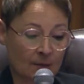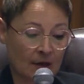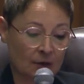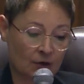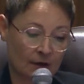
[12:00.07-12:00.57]
I
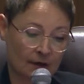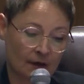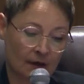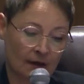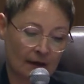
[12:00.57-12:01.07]
mentioned.
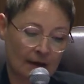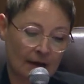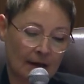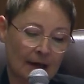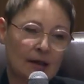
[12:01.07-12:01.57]

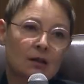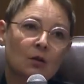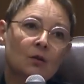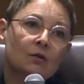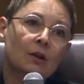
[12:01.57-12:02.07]
And it's
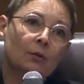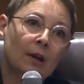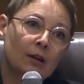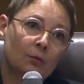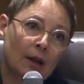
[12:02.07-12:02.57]
also a
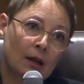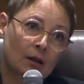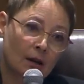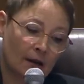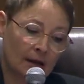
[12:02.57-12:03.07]
great
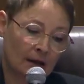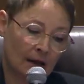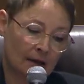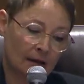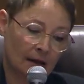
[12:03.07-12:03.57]
way
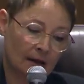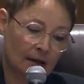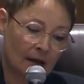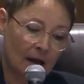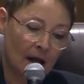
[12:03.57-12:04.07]

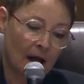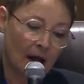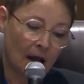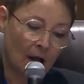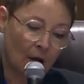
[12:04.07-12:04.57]
and
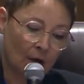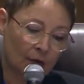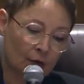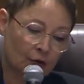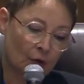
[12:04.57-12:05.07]

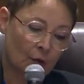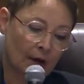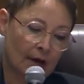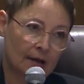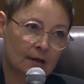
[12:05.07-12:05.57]
to
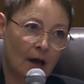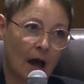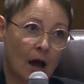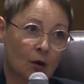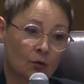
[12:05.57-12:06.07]
showcase
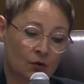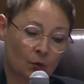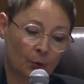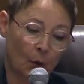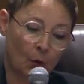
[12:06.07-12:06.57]
how
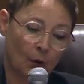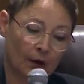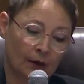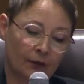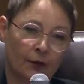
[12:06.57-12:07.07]

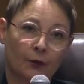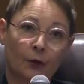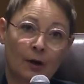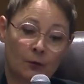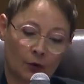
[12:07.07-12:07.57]
supportive
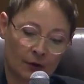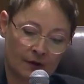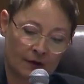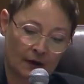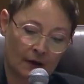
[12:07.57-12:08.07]

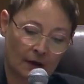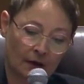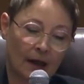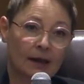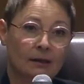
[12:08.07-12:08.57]
frameworks
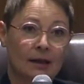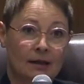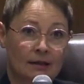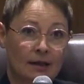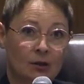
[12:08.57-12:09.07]
like the
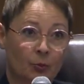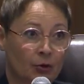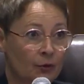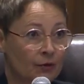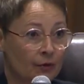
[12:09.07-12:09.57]
Extended
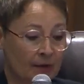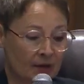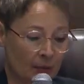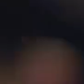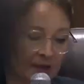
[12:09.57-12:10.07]
Producer
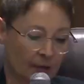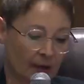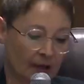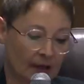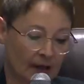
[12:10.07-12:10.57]

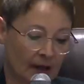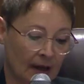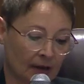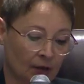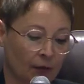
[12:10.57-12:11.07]
Responsibility
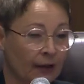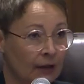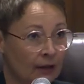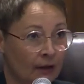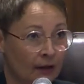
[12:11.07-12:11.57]
Act of
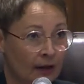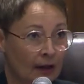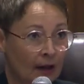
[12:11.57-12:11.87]
India